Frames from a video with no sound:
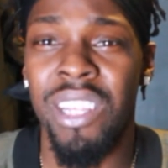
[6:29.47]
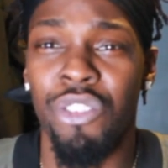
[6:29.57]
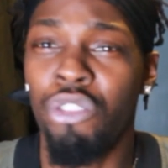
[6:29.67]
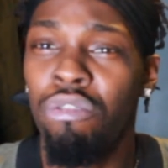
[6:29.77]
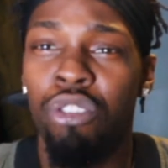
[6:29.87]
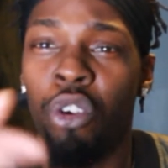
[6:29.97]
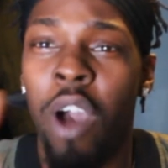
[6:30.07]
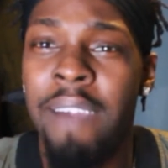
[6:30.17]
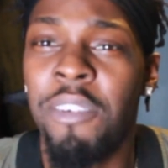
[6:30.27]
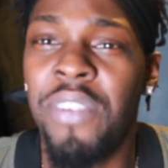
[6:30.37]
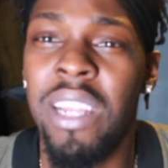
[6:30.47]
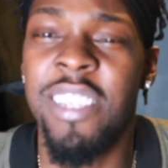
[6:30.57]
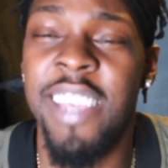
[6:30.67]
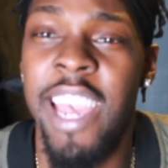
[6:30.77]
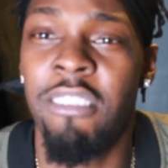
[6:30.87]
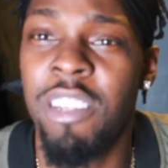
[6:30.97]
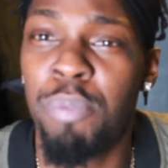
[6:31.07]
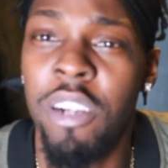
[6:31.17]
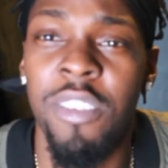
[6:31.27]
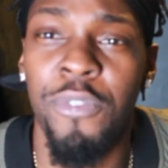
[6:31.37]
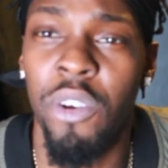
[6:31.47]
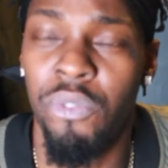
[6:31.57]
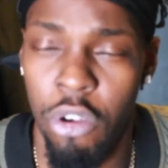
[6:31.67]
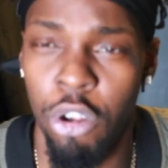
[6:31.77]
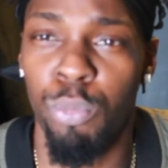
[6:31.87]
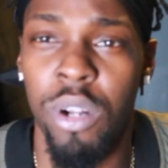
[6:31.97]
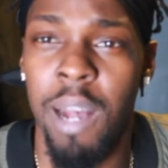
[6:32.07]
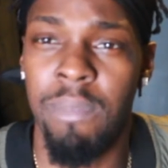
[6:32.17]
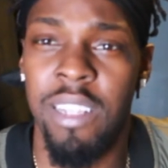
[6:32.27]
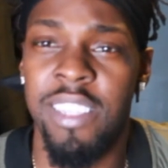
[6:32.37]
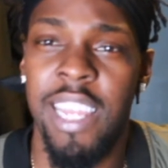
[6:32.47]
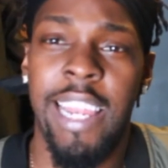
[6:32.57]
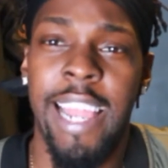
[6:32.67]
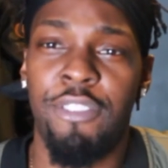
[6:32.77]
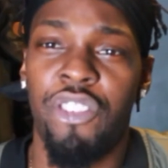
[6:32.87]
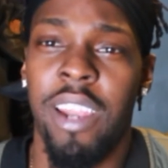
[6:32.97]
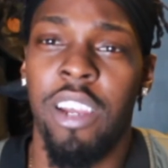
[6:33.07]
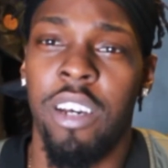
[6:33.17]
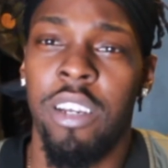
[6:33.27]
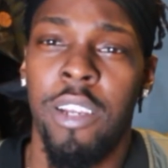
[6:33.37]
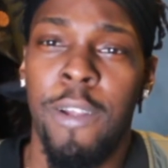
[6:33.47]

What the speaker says: You gonna have a Venus and Aries person feel vulnerable coming into their life trying to